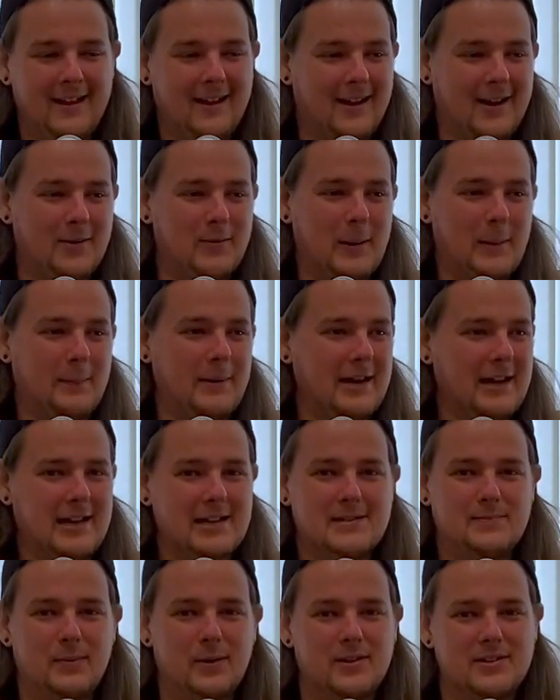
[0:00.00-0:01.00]
can we
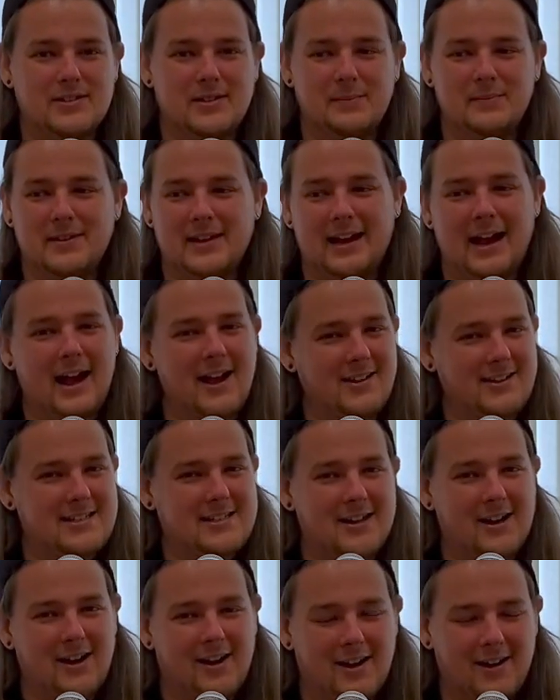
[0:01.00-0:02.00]
please put something
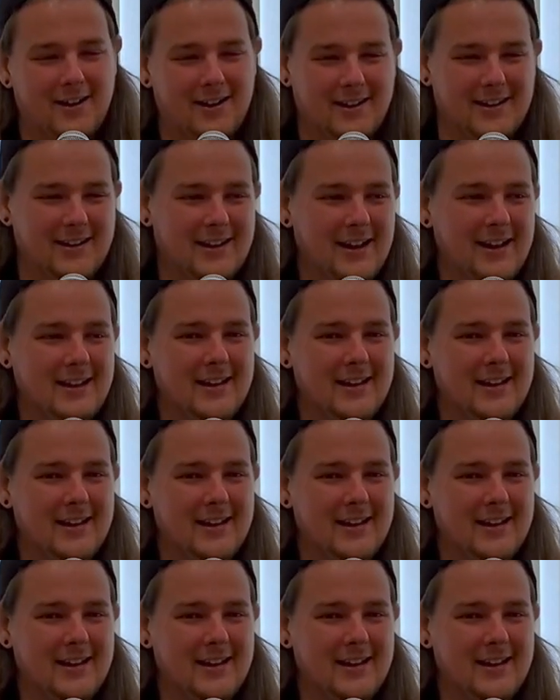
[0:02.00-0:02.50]
else on?